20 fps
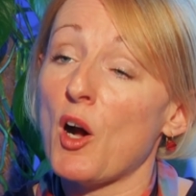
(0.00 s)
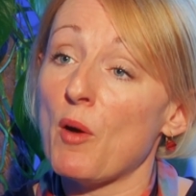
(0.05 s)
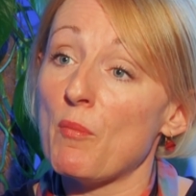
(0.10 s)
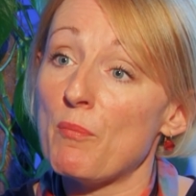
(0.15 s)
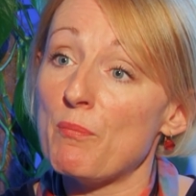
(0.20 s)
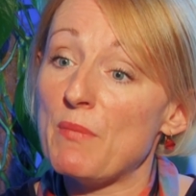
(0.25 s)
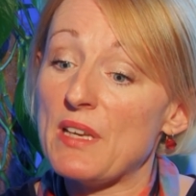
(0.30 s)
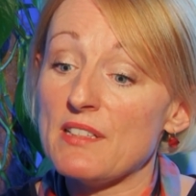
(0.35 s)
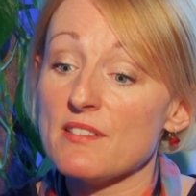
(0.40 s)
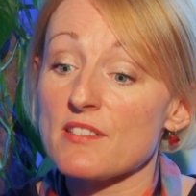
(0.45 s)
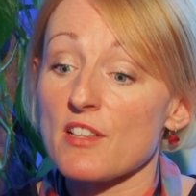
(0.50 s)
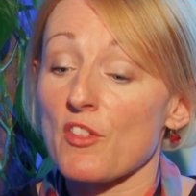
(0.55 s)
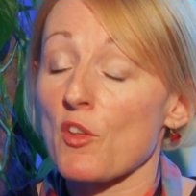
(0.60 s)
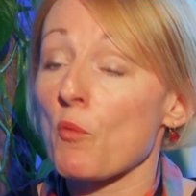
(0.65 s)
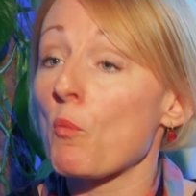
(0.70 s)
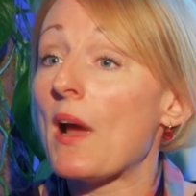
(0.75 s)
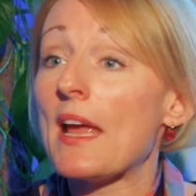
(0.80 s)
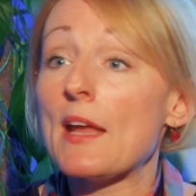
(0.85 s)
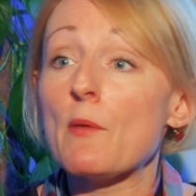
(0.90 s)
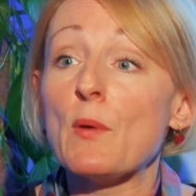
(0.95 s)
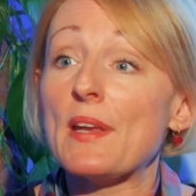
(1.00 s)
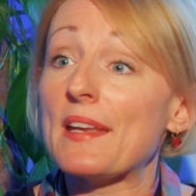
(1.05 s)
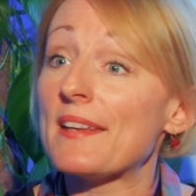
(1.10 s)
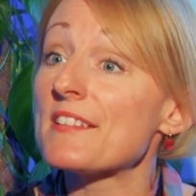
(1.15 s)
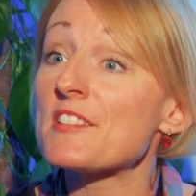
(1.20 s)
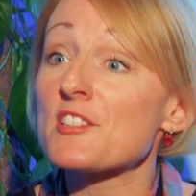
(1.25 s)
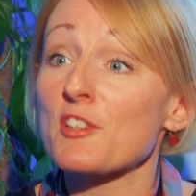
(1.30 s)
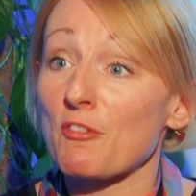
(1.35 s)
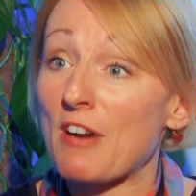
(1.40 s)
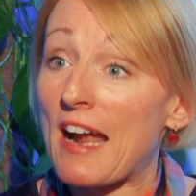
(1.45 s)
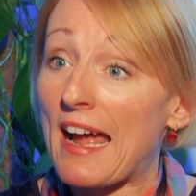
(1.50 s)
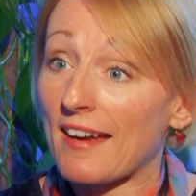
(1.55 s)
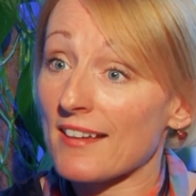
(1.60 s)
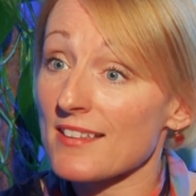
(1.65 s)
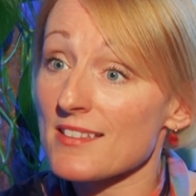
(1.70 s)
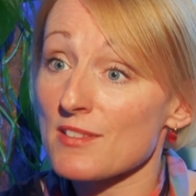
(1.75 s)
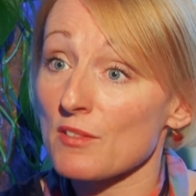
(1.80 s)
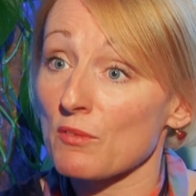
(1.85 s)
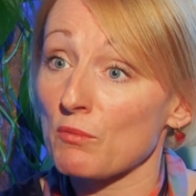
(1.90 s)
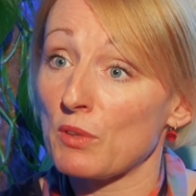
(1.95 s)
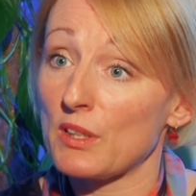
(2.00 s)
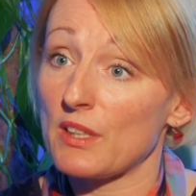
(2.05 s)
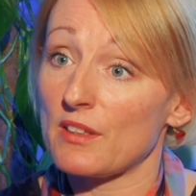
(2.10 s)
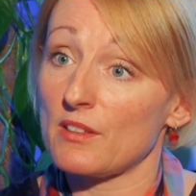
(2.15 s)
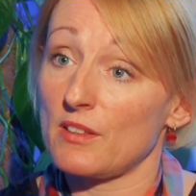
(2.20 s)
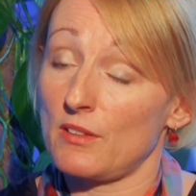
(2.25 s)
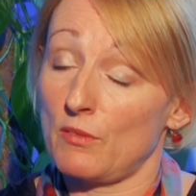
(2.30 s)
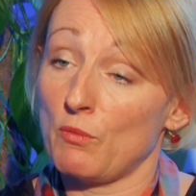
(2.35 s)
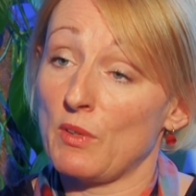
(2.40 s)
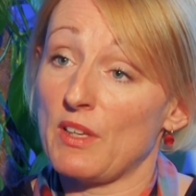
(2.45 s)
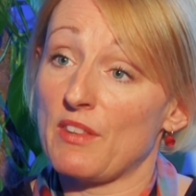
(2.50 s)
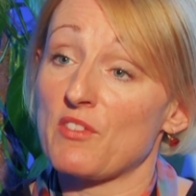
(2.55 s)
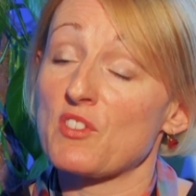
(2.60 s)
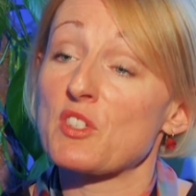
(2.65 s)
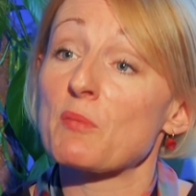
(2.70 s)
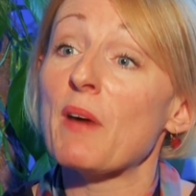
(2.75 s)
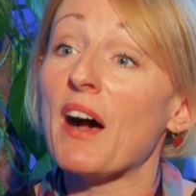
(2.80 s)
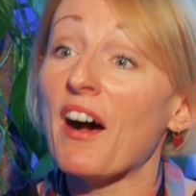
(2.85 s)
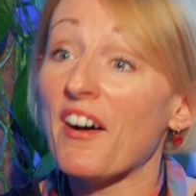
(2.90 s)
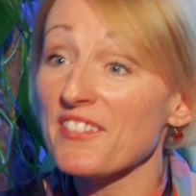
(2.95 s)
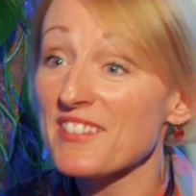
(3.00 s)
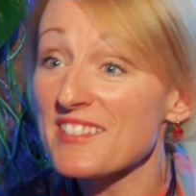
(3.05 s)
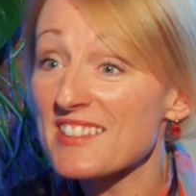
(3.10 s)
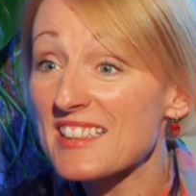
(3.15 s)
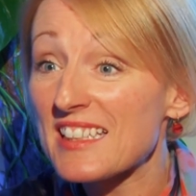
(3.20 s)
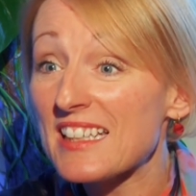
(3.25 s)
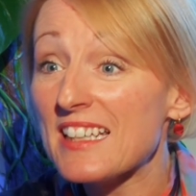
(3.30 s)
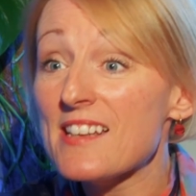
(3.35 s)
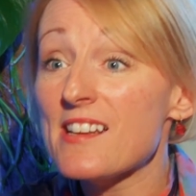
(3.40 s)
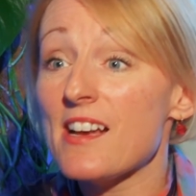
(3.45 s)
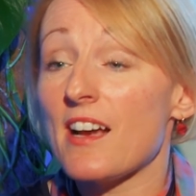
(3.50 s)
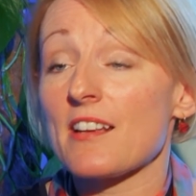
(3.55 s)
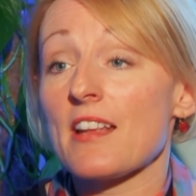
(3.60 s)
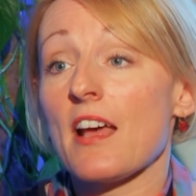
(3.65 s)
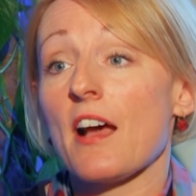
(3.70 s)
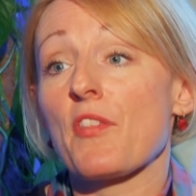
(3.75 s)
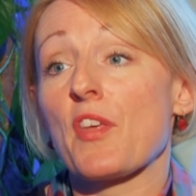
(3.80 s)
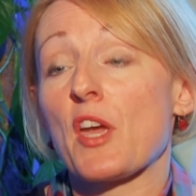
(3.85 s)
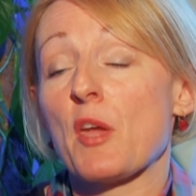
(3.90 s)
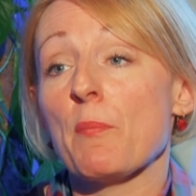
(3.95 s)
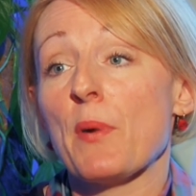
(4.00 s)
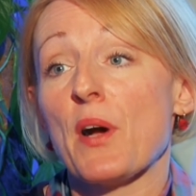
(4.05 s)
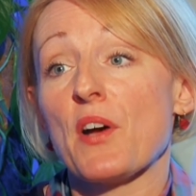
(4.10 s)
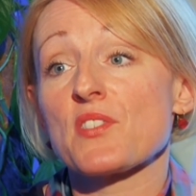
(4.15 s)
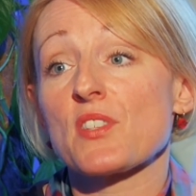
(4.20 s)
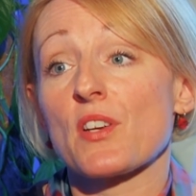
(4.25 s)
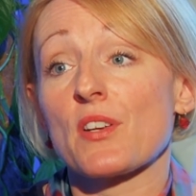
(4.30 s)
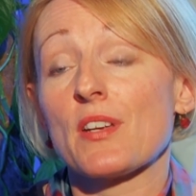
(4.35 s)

means that the way we interact with demand and how that impacts our